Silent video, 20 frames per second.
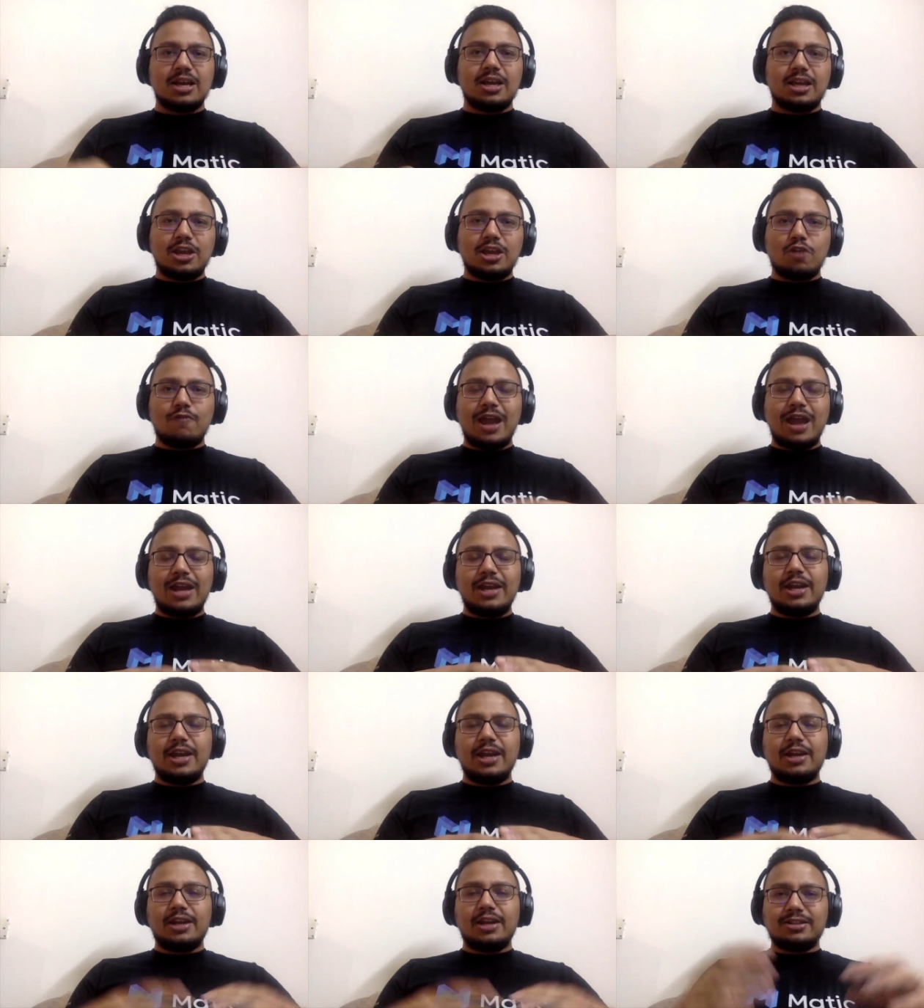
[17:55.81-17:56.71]
you know,
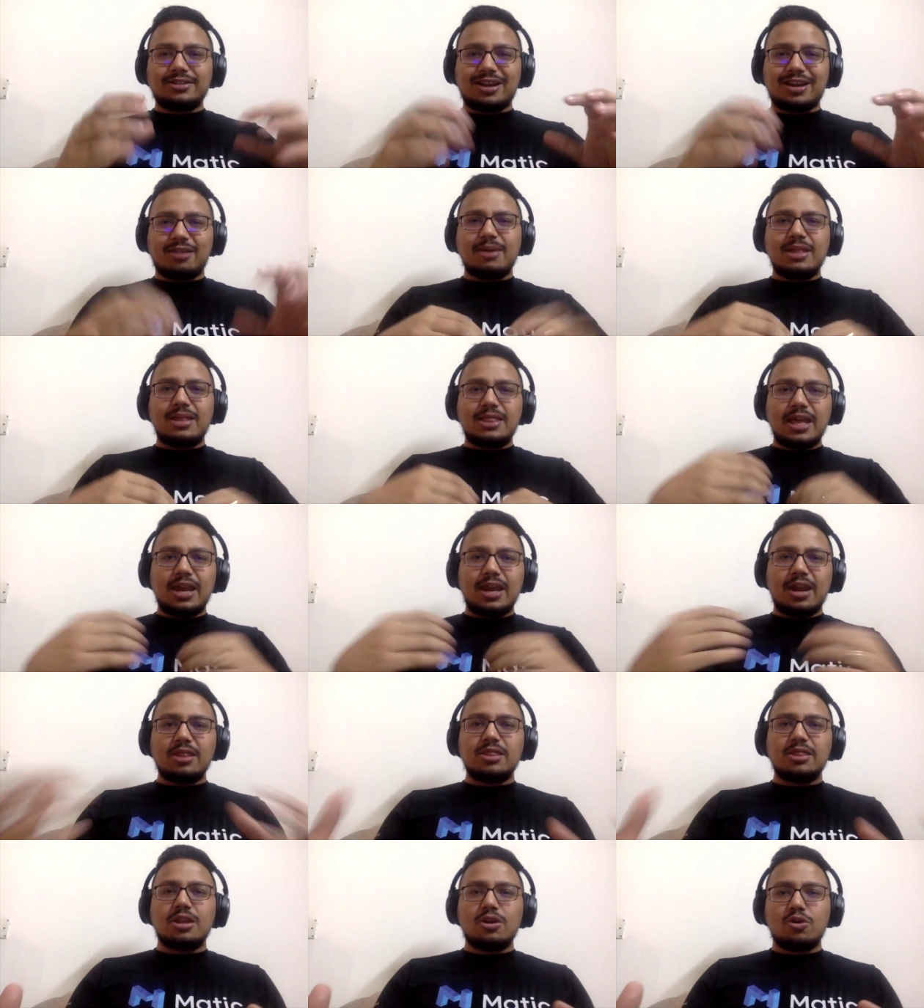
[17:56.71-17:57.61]
validators come and they
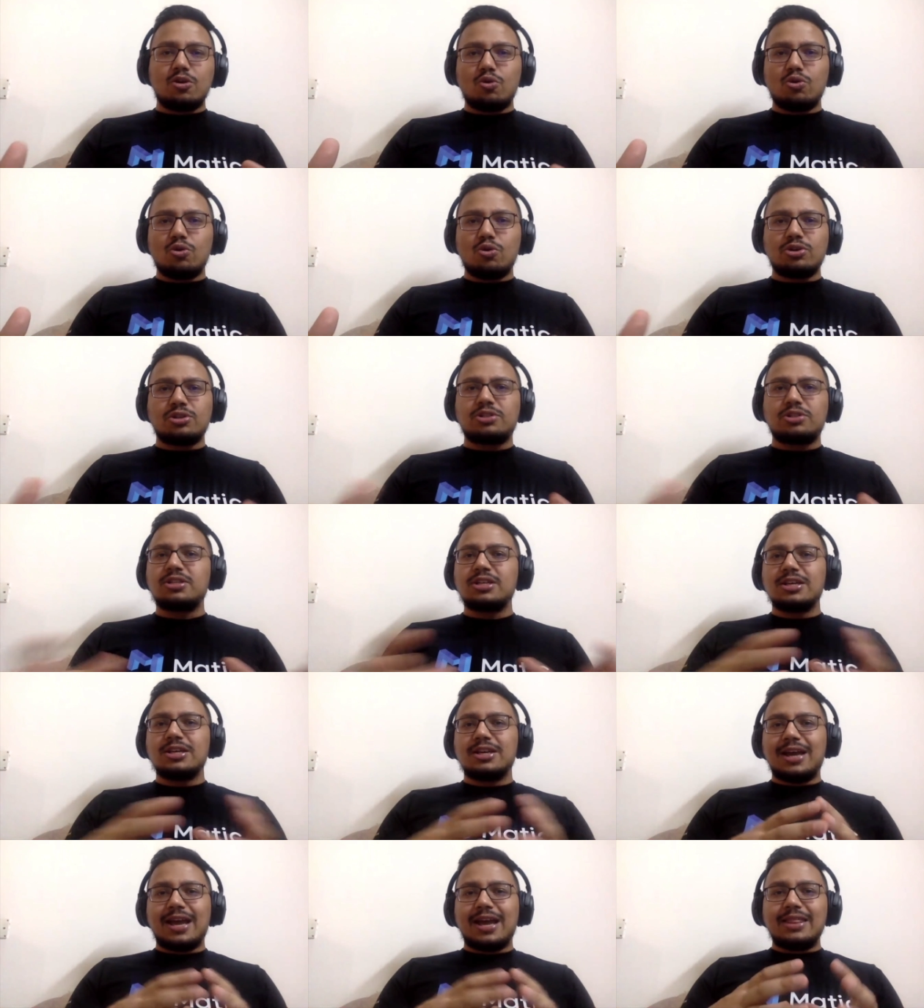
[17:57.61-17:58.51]
run the nodes
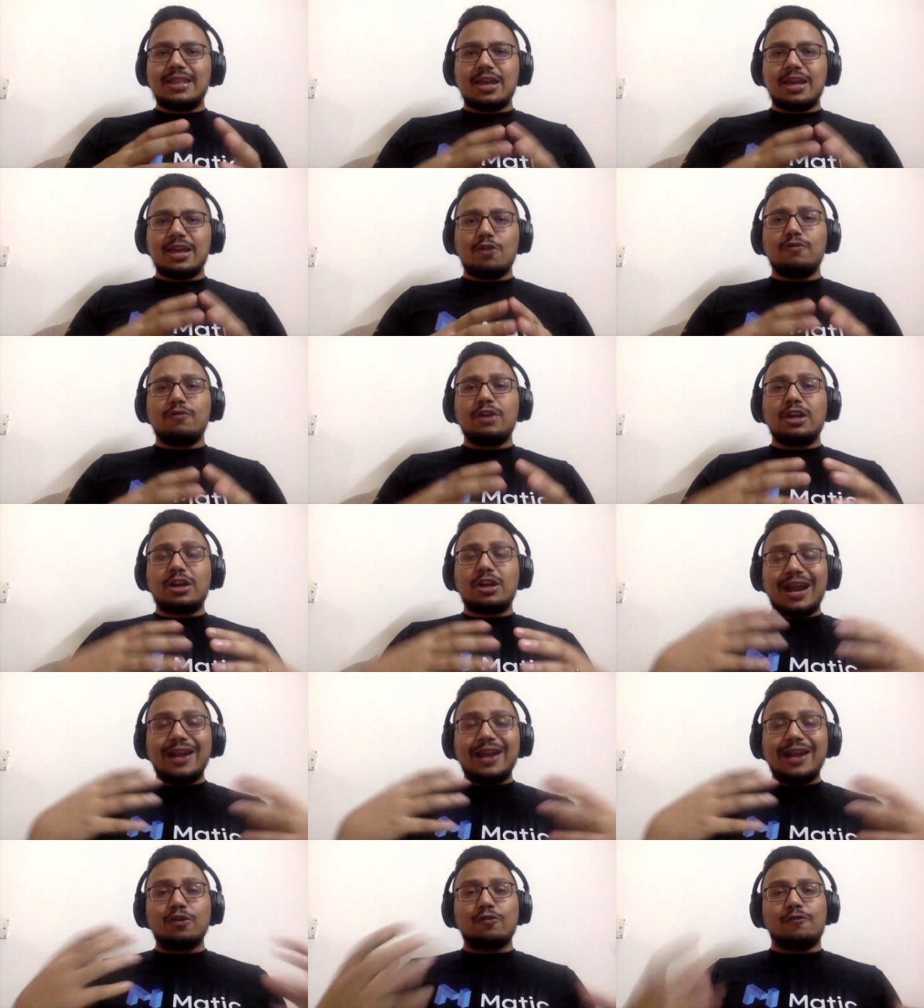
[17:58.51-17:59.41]
and, you know, we
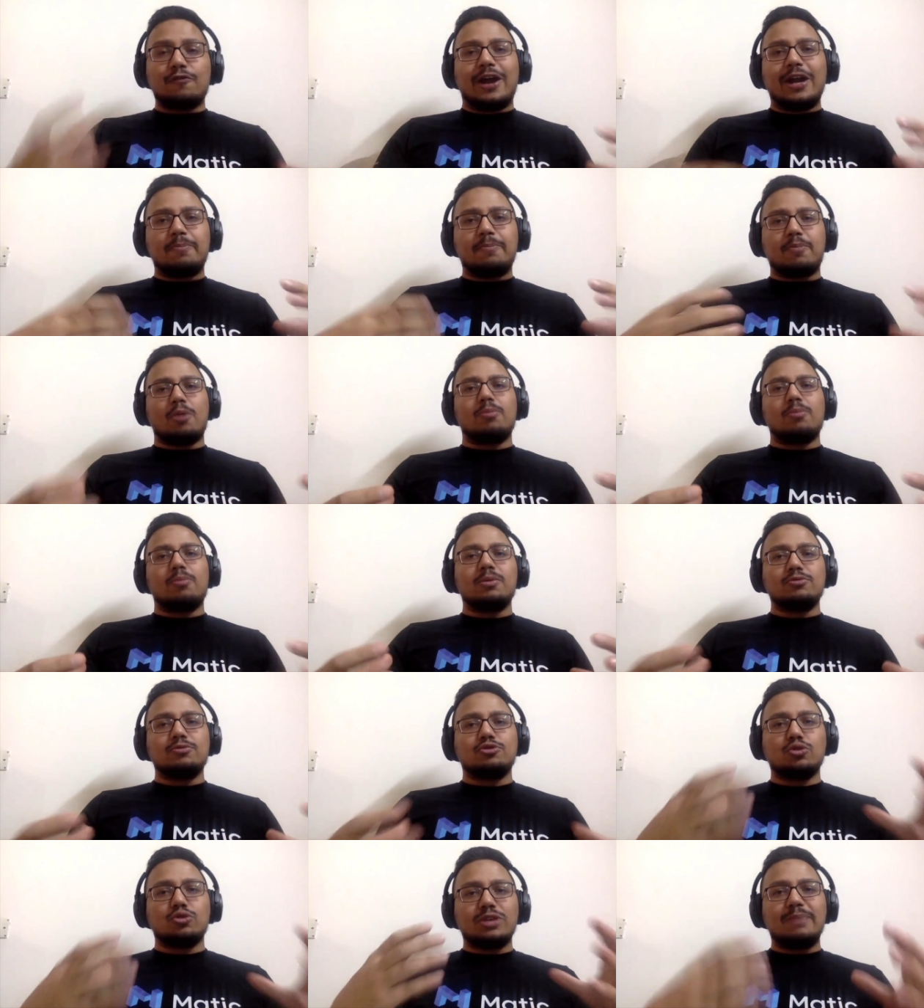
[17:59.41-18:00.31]
try to find
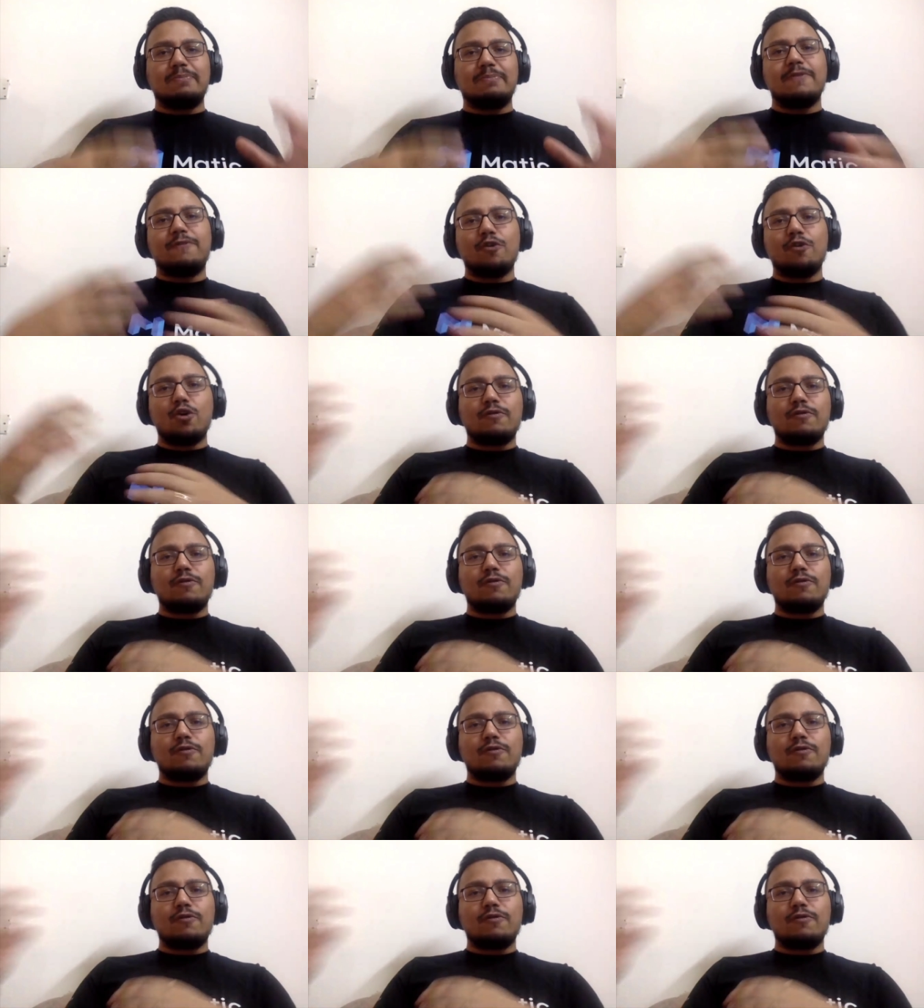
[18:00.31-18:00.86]
problems so that before